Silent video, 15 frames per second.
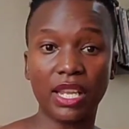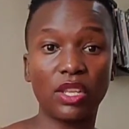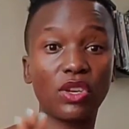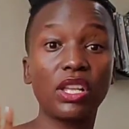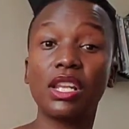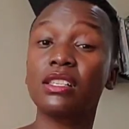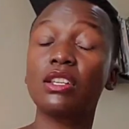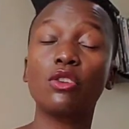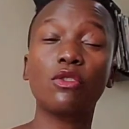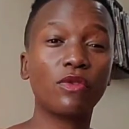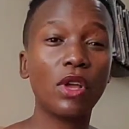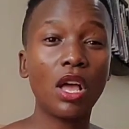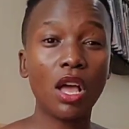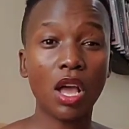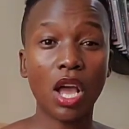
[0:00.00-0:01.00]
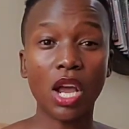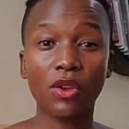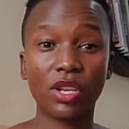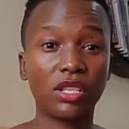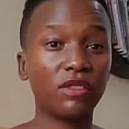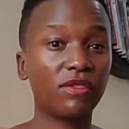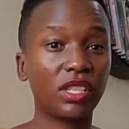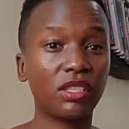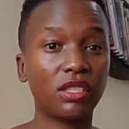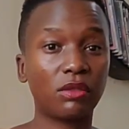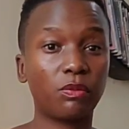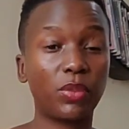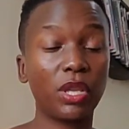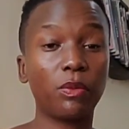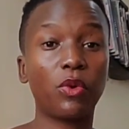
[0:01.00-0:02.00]
Uganda has a lot of creative
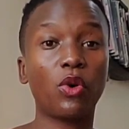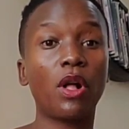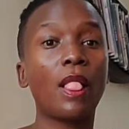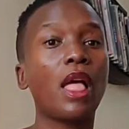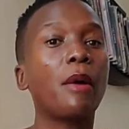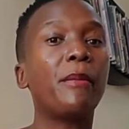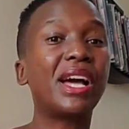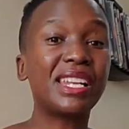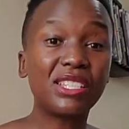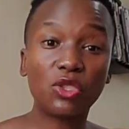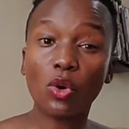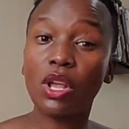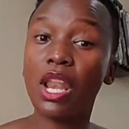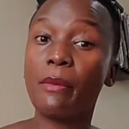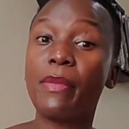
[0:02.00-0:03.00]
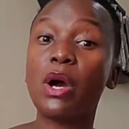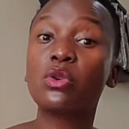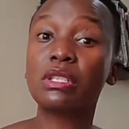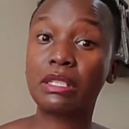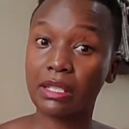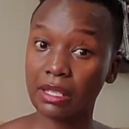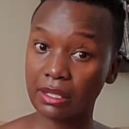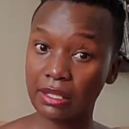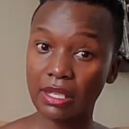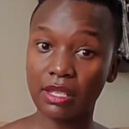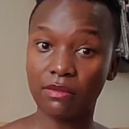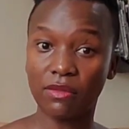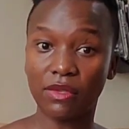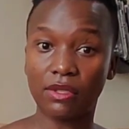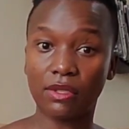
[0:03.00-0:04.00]
people, but it's all about
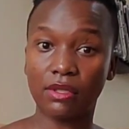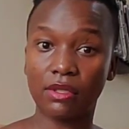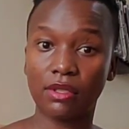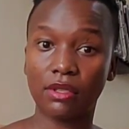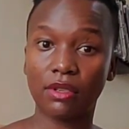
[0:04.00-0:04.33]
systems.